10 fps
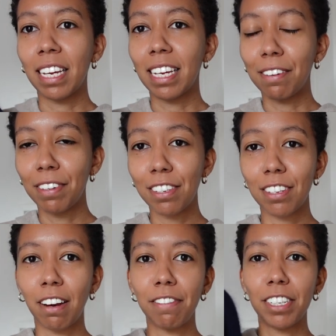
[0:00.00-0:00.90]
like even
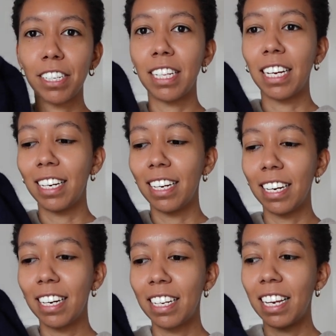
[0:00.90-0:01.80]
softer
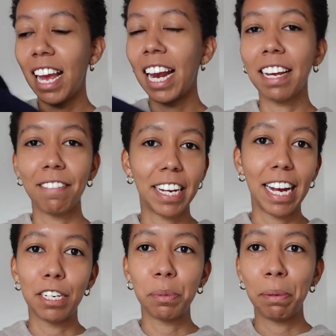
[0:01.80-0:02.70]
than any of the
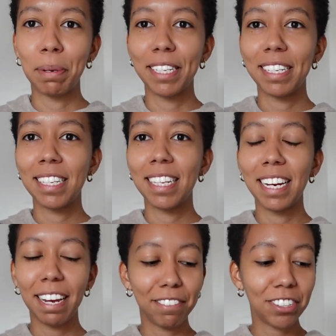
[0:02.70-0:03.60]
cashmere pieces that
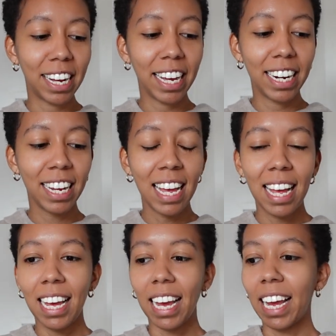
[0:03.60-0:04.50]
I've tried
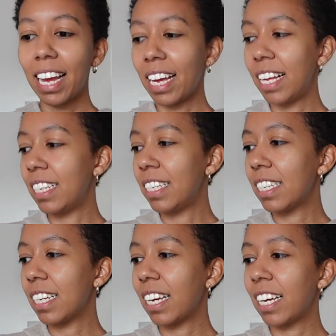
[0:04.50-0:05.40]
and
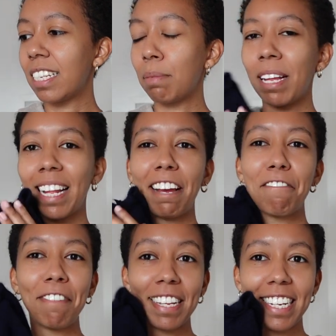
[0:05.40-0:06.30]
it's a bit like
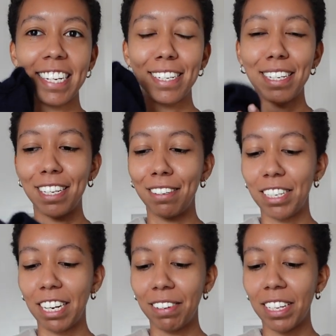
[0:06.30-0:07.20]
fuzzier too
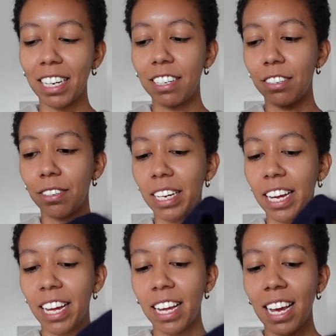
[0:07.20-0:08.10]
which I really
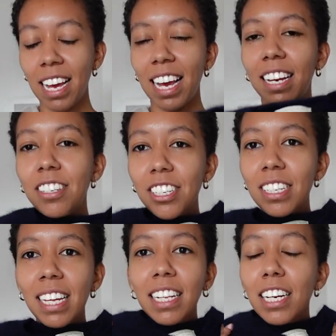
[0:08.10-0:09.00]
enjoy and it's
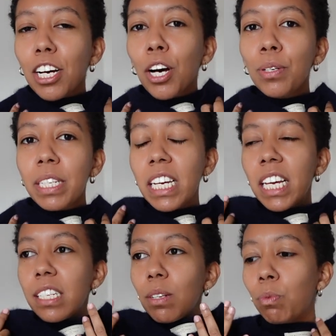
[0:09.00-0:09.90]
just like the
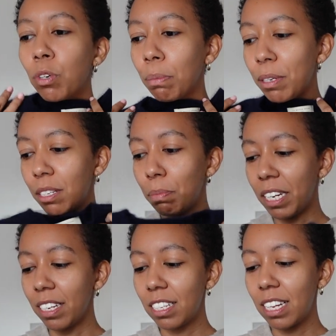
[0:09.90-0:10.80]
coziest warmest
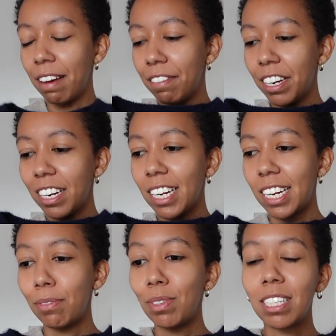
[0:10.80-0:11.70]
piece ever
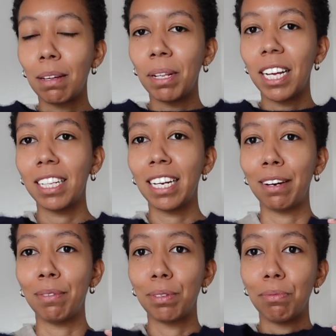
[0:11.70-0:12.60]
and was something that I
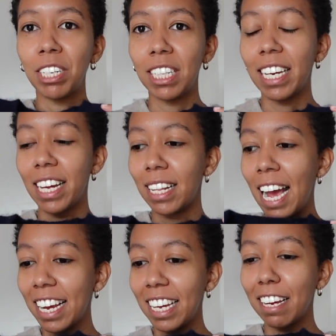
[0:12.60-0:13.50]
was really
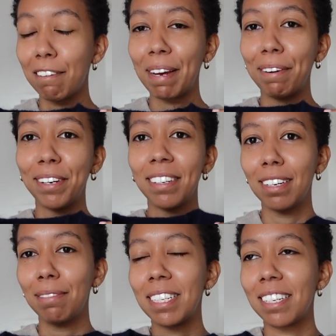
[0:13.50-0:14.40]
lacking in my
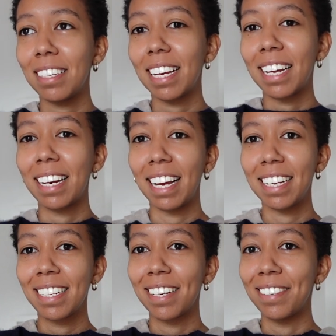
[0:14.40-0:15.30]
wardrobe was just like a
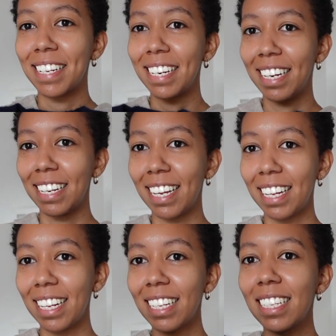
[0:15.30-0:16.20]
nice cozy knit
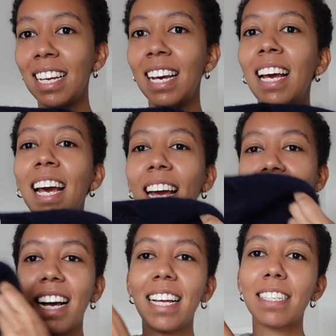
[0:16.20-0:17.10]
like this. It
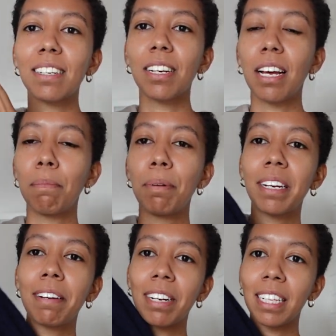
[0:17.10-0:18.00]
has a
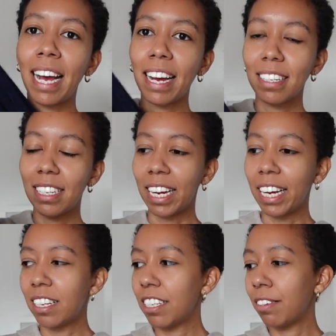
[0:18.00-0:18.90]
pretty relaxed
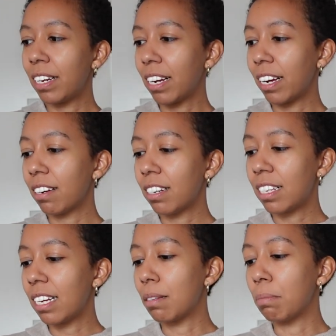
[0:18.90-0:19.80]
style to it. I got a
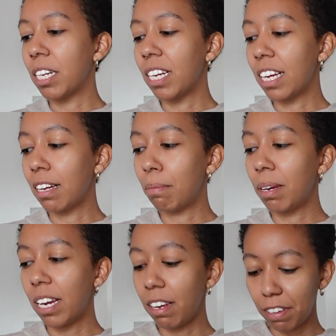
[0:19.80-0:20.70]
size medium
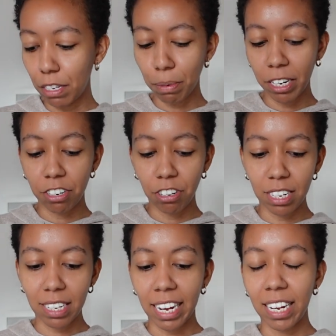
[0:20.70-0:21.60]
and it fits pretty true to
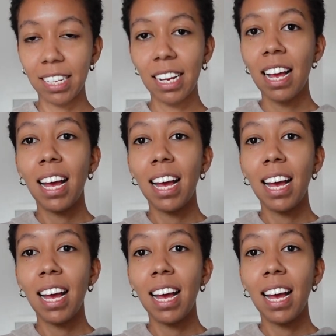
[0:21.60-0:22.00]
size